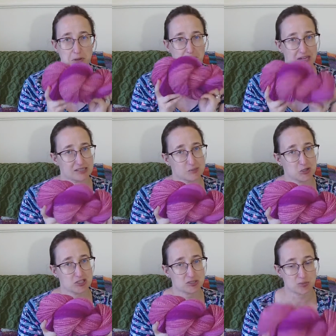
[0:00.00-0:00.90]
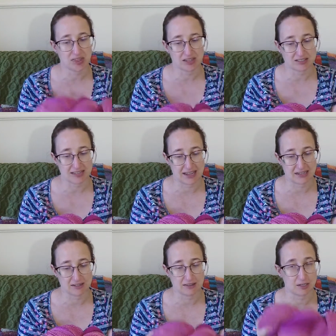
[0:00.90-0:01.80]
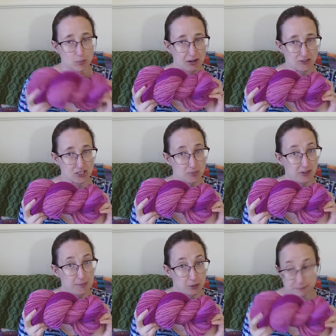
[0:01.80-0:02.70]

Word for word: my experience with this and the Brown Sheep fiber.